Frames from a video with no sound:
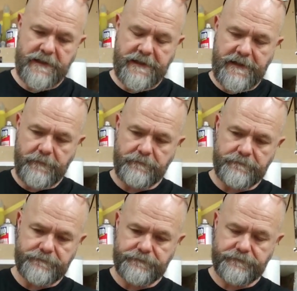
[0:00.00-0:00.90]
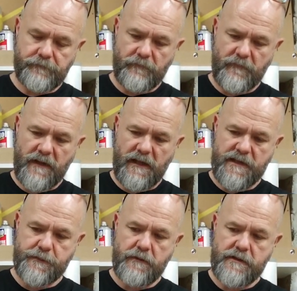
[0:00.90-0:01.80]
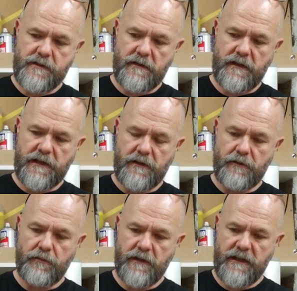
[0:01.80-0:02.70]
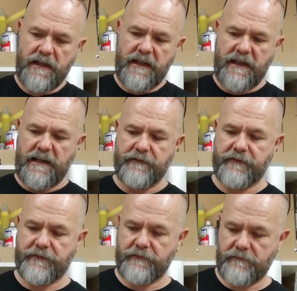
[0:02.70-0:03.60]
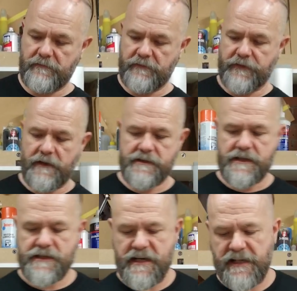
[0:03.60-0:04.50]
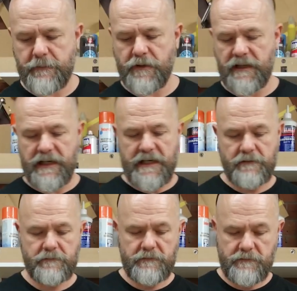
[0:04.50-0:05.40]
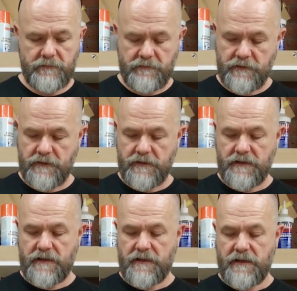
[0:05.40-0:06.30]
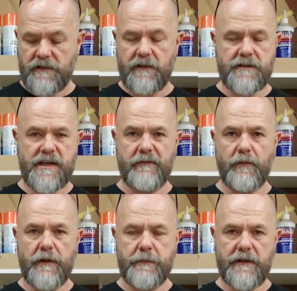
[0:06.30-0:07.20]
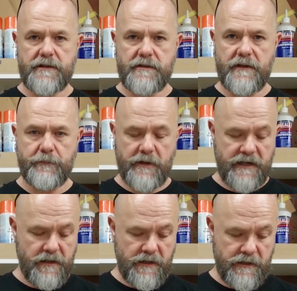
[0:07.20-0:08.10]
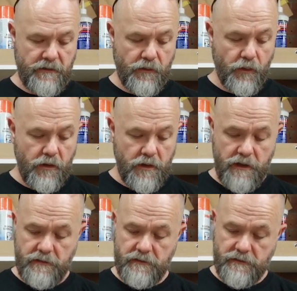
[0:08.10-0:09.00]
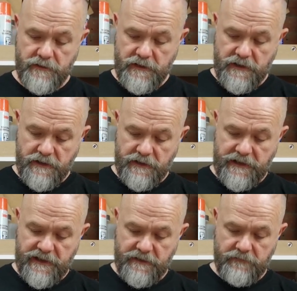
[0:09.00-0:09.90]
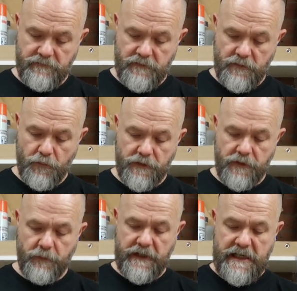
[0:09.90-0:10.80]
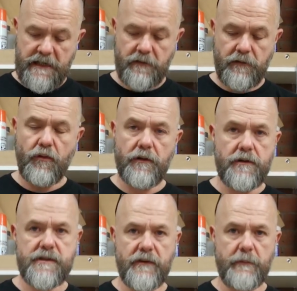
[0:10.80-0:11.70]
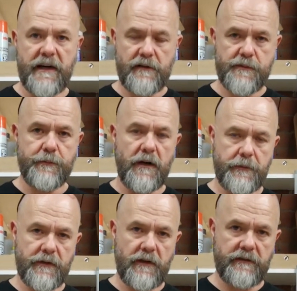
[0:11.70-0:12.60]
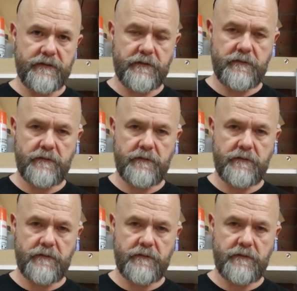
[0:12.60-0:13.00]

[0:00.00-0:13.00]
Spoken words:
I suppose, you know, if, for instance, anybody does have a wee bit of sort of breakout, or they get one of the wee corners of the miters popping off,